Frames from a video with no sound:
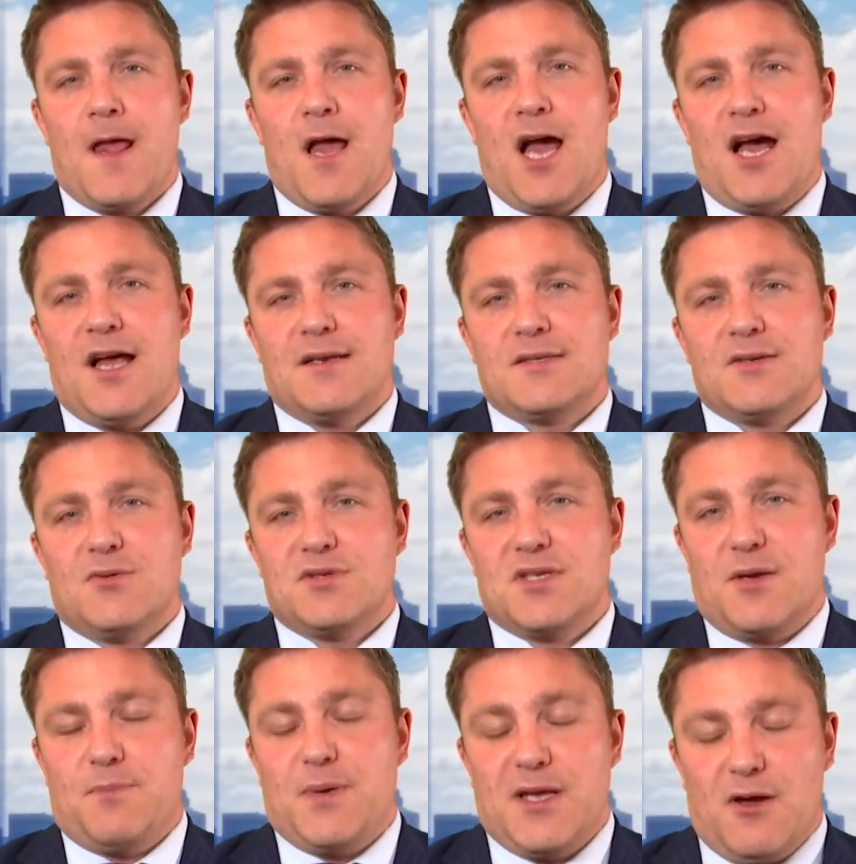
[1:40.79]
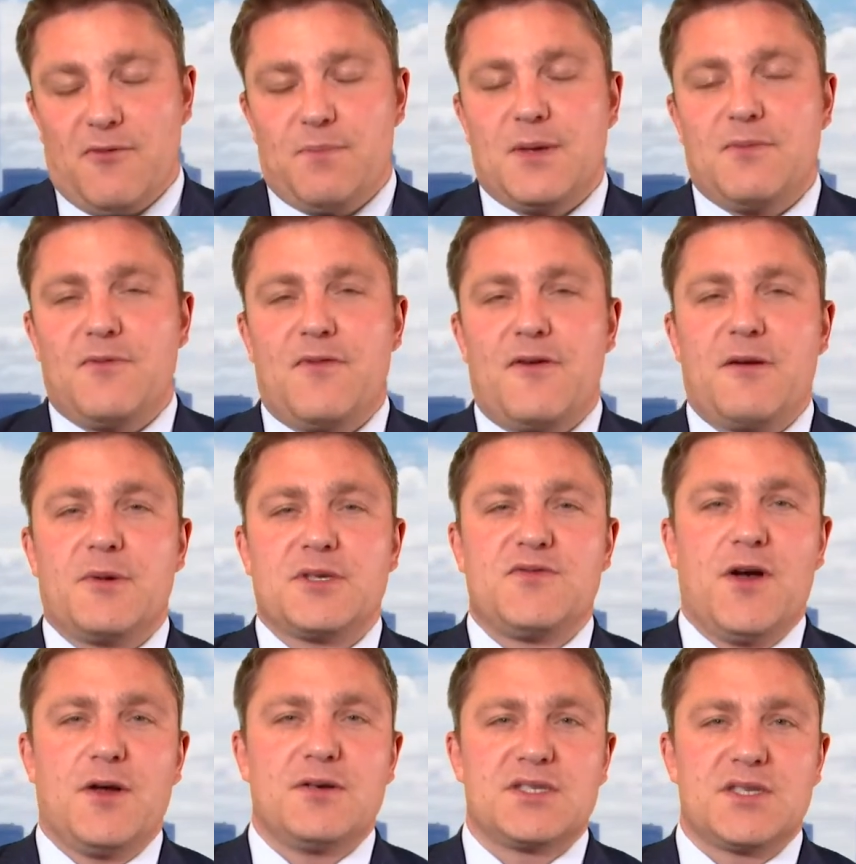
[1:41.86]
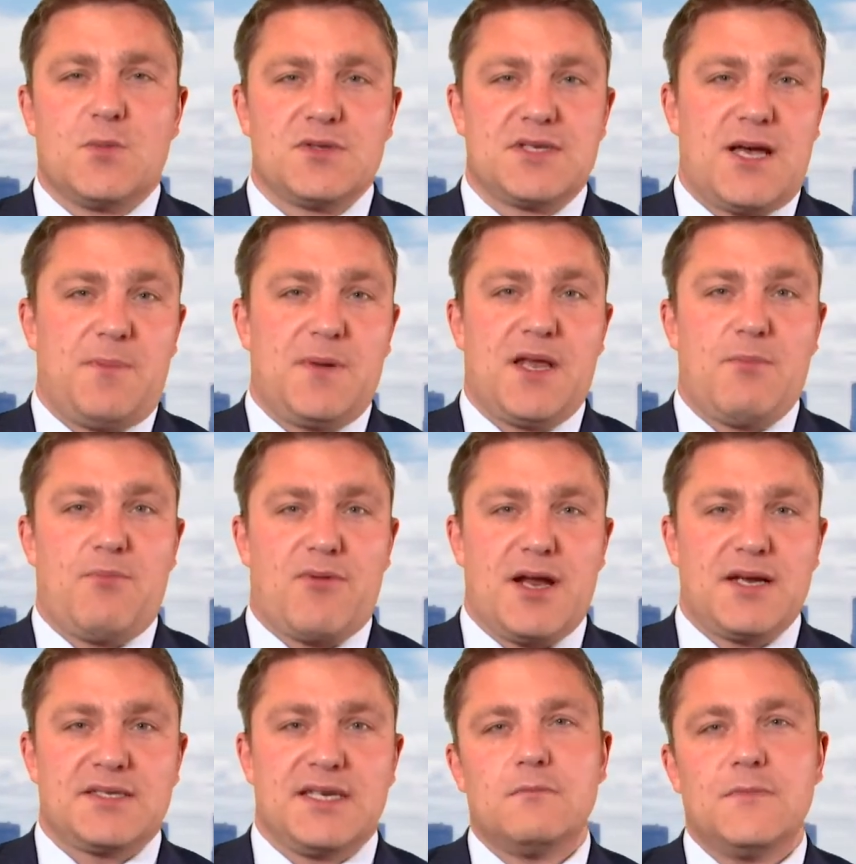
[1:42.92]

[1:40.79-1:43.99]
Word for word: And also, uh, people very much focused on what's happening in Brexit.